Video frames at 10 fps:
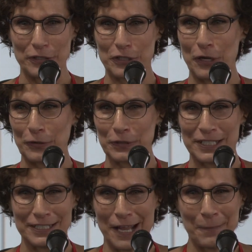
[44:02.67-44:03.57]
a dose.
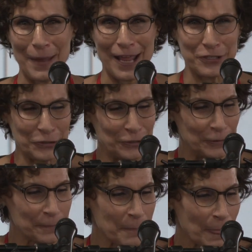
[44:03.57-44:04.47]
It's not magical.
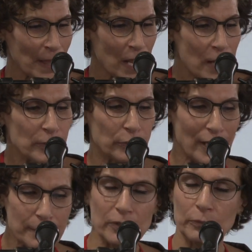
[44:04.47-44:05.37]
We were
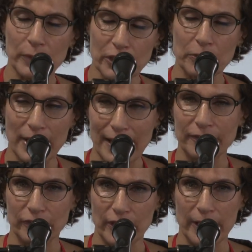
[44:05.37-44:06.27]
able to recreate
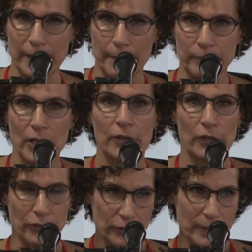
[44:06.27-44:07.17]
for him
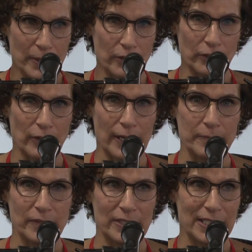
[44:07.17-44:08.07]
the thirty
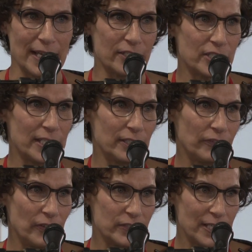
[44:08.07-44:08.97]
milligrams of the T H C and the
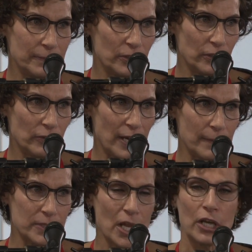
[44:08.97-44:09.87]
fifteen
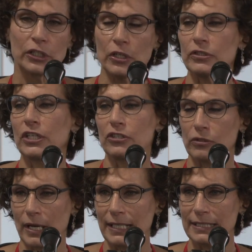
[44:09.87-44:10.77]
milligrams using
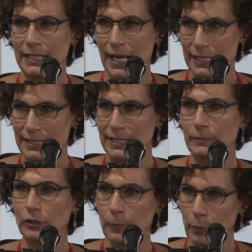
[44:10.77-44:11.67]
strains that had
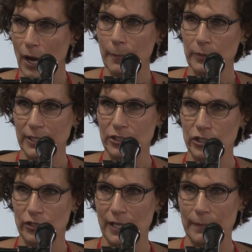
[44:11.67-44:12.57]
similar properties
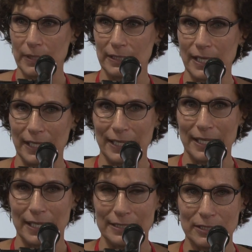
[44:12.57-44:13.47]
to them and, and,
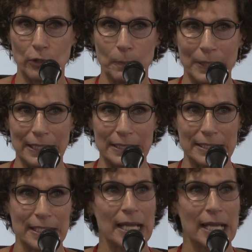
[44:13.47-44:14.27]
and terpenes